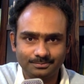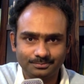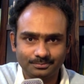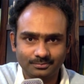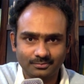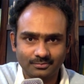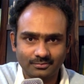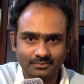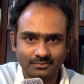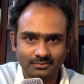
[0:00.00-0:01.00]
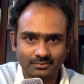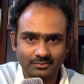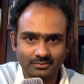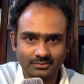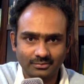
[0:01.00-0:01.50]

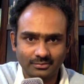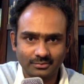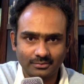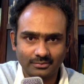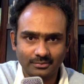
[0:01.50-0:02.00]
Nobody speaks.